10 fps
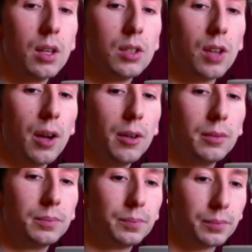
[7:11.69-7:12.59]
So
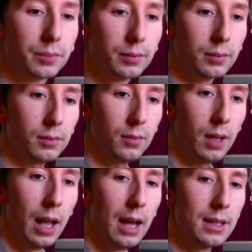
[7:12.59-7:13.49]

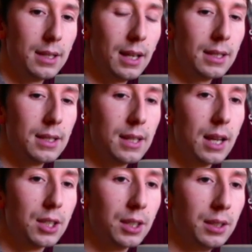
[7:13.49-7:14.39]
our second
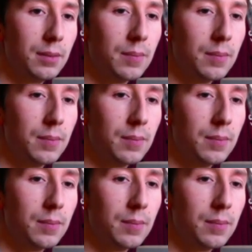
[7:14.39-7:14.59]
section